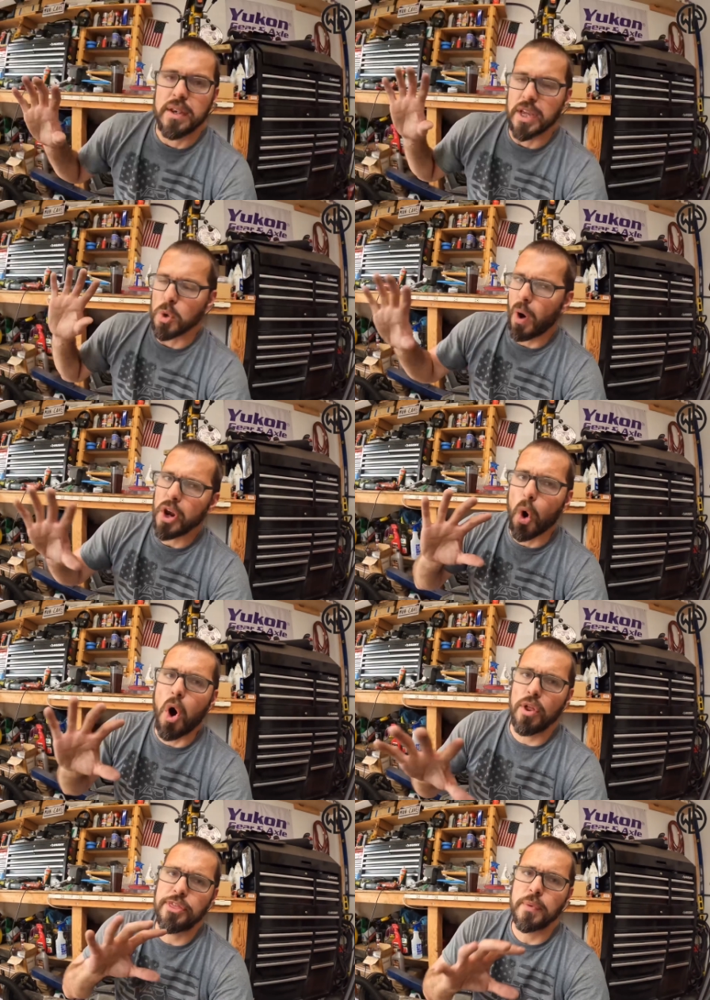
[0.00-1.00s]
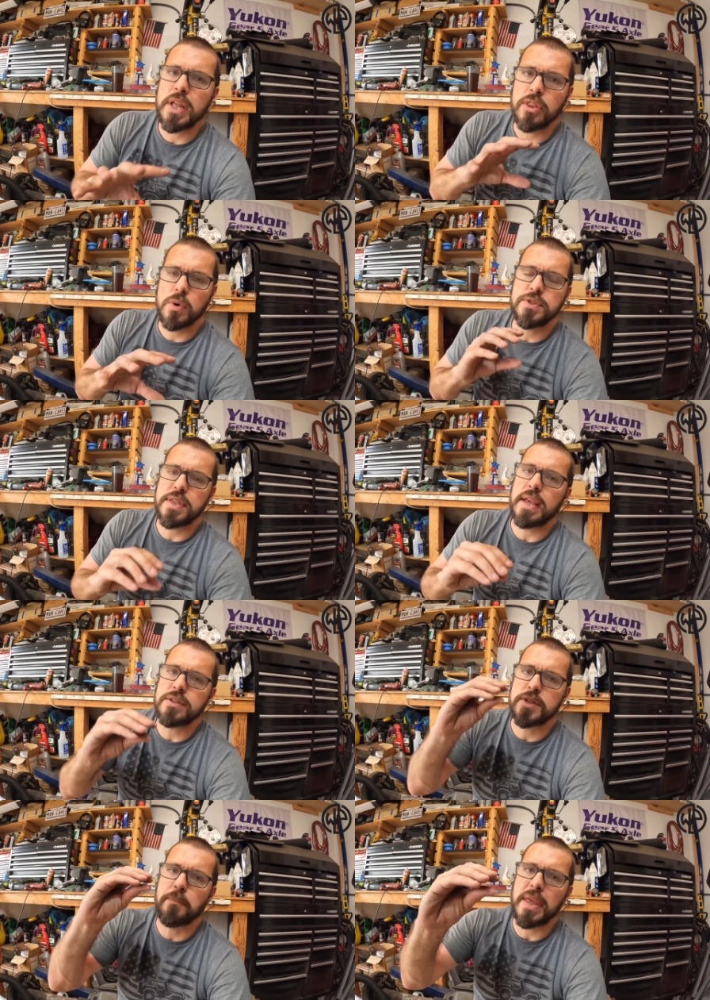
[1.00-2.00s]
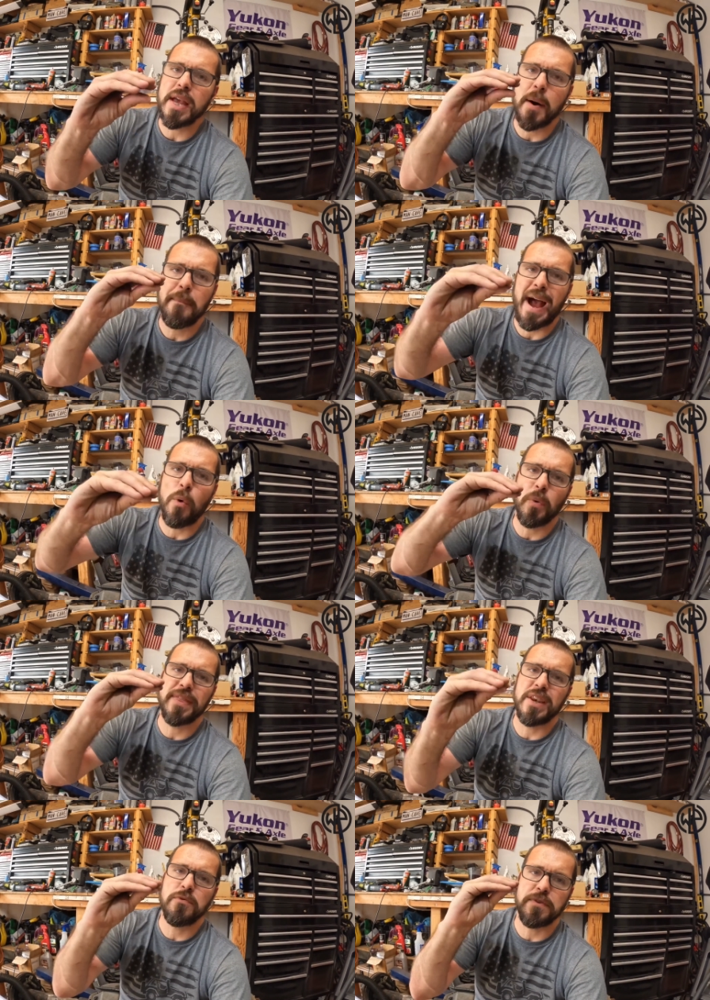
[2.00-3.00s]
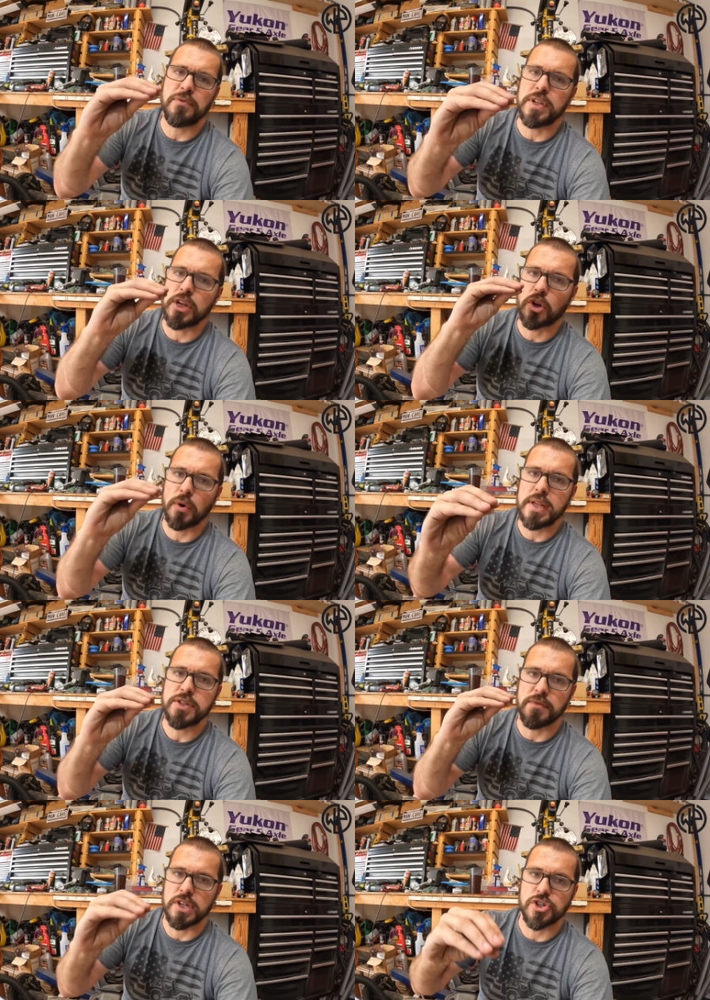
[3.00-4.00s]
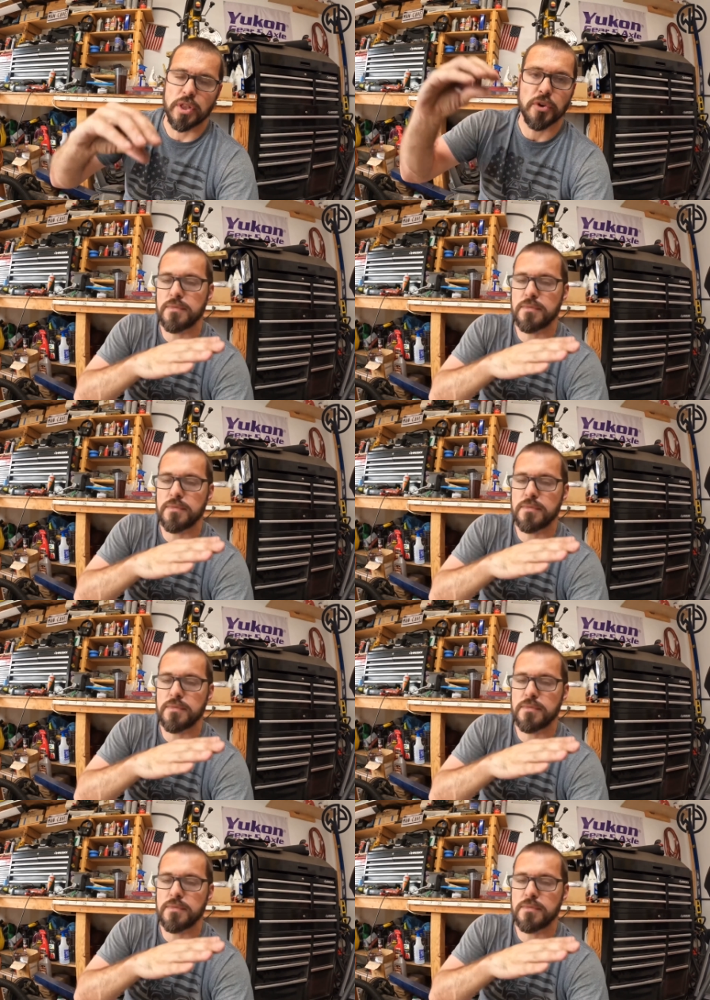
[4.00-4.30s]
Now you want all three of those things to be about within 50 degrees of each other.